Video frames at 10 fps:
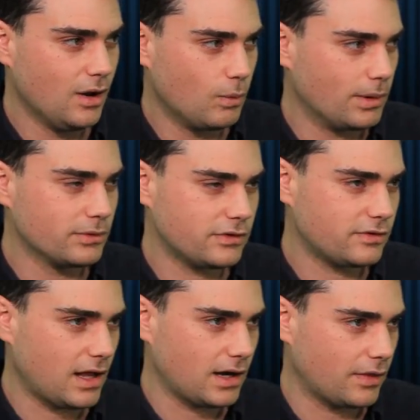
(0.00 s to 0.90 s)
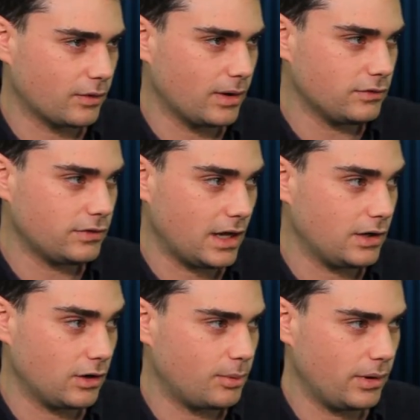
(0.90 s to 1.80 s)
One was the standing on the graves of Sandy
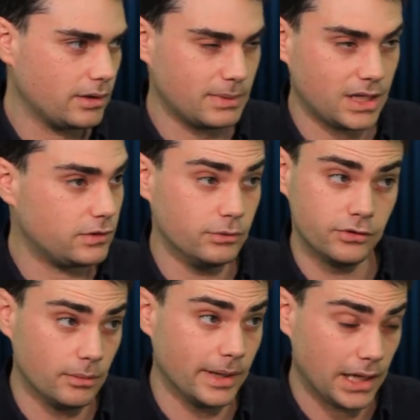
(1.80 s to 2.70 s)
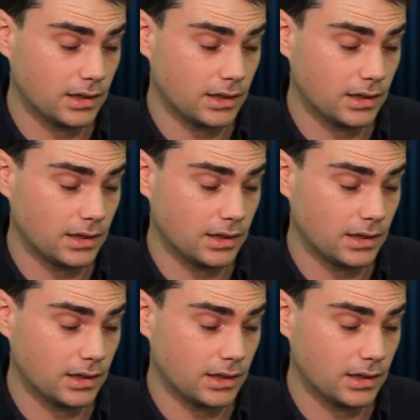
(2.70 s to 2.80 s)
Hook point, because he was doing it.